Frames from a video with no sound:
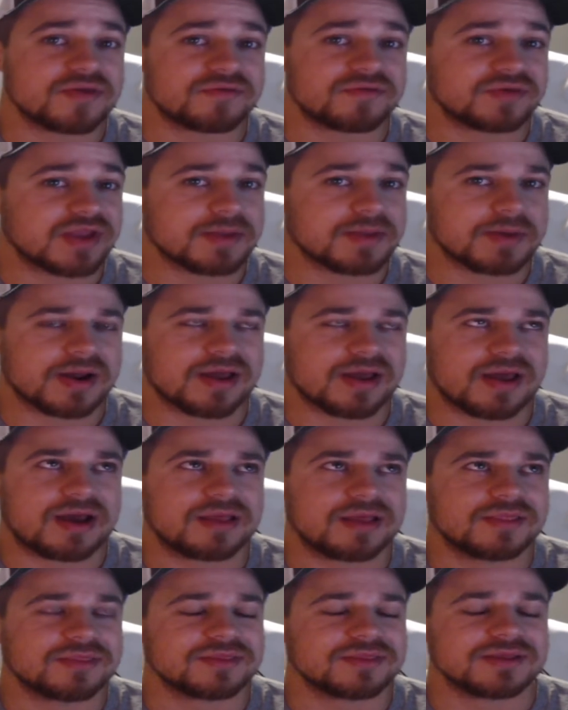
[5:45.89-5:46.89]
Every game, I,
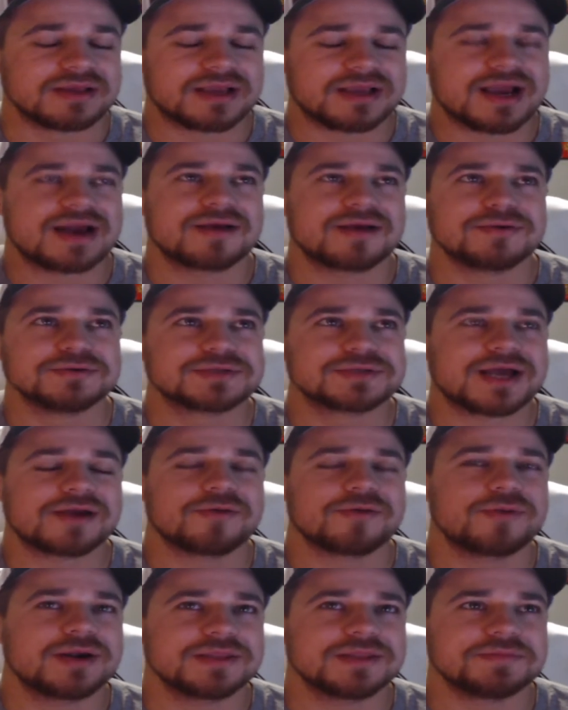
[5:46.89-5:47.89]
I kind of was kind
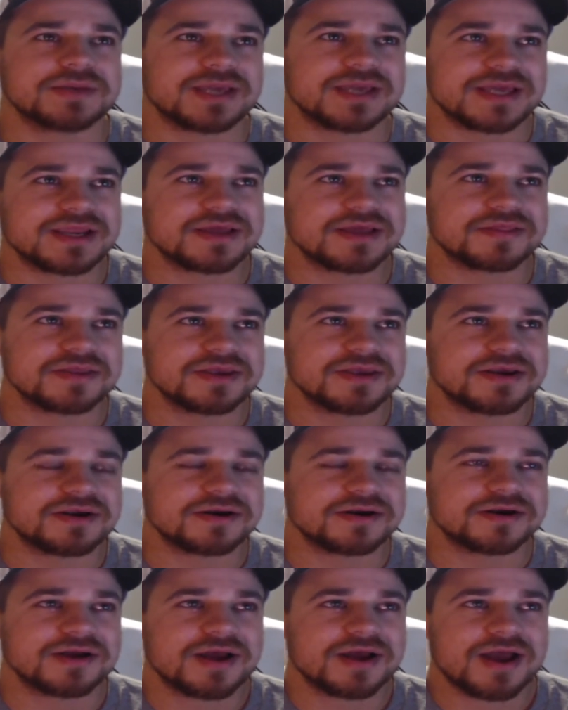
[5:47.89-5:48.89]
of weird at the beginning of the
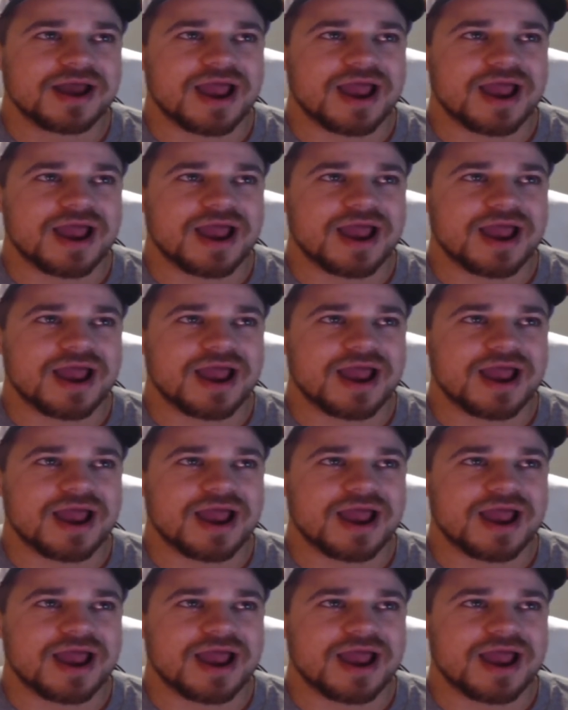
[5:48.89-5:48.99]
year.